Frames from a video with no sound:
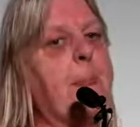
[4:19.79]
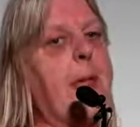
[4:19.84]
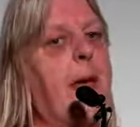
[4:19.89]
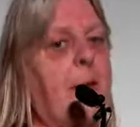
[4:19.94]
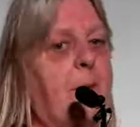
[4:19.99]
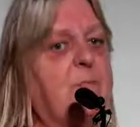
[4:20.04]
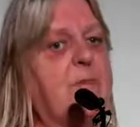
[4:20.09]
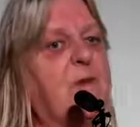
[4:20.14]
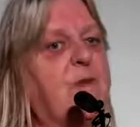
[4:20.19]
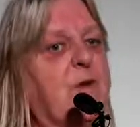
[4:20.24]

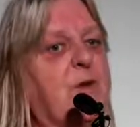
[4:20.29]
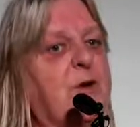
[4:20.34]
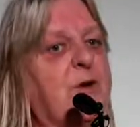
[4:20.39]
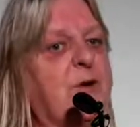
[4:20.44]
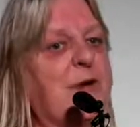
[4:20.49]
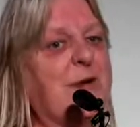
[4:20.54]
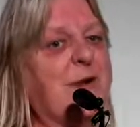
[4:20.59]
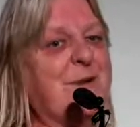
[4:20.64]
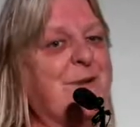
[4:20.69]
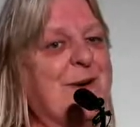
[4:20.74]

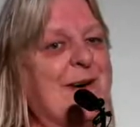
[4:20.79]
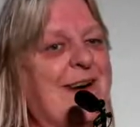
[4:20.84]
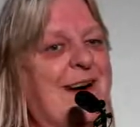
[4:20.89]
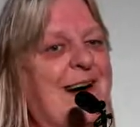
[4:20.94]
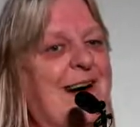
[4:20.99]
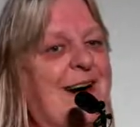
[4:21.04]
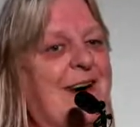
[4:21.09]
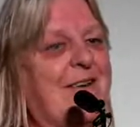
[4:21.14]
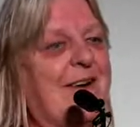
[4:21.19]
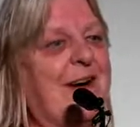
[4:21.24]
Absolutely we
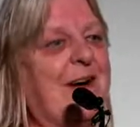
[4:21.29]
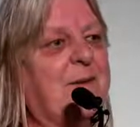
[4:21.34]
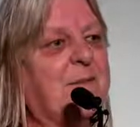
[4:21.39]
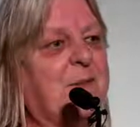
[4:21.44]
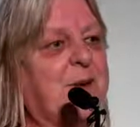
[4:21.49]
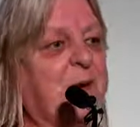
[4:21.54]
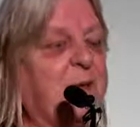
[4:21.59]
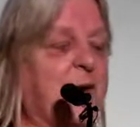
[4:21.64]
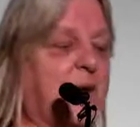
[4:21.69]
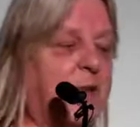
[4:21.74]
are, aren't
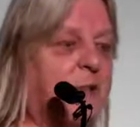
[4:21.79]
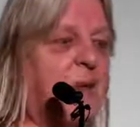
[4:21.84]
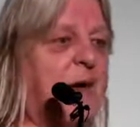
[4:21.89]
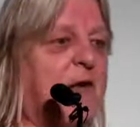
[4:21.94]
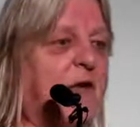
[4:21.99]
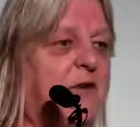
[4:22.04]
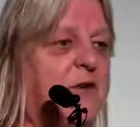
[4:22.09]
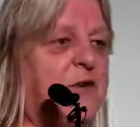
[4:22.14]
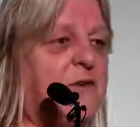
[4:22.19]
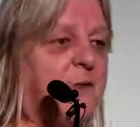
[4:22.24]
we? We're
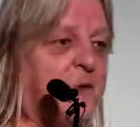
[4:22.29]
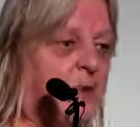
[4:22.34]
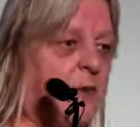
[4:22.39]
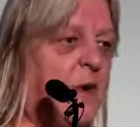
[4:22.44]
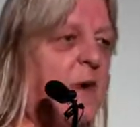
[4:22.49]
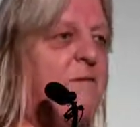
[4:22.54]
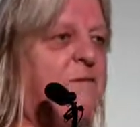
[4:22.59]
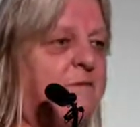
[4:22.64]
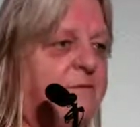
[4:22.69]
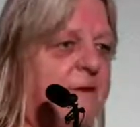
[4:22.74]
wonderful.
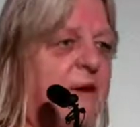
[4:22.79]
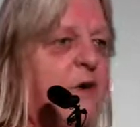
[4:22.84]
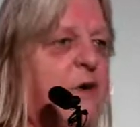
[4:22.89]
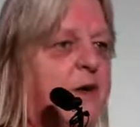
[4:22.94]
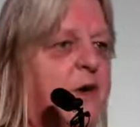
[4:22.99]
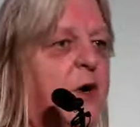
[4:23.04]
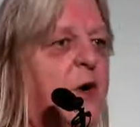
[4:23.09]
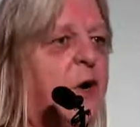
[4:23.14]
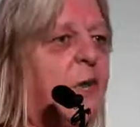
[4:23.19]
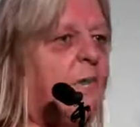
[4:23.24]
We're
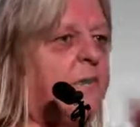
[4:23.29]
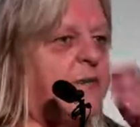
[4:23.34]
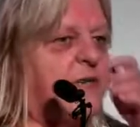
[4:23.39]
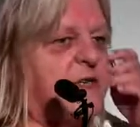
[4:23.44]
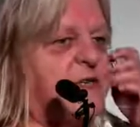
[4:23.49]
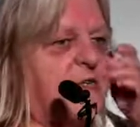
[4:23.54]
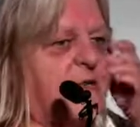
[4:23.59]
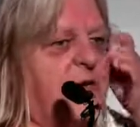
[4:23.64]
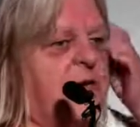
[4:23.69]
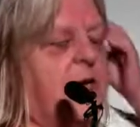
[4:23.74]
very
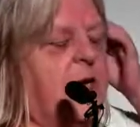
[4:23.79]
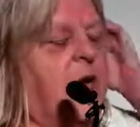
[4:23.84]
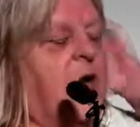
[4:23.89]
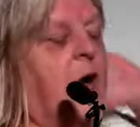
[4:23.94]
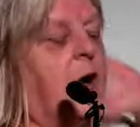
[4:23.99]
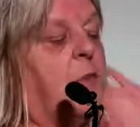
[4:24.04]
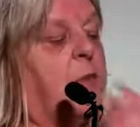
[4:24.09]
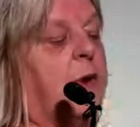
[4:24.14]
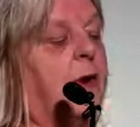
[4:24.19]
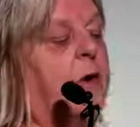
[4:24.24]
competent in
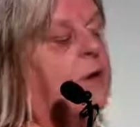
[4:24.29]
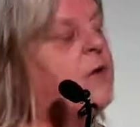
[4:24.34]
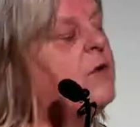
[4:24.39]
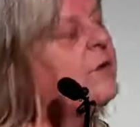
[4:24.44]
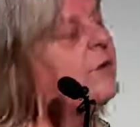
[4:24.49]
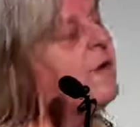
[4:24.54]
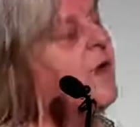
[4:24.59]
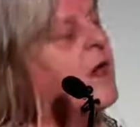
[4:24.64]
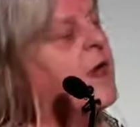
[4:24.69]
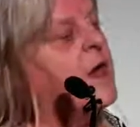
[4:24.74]
our
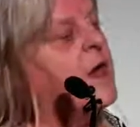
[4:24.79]
roles.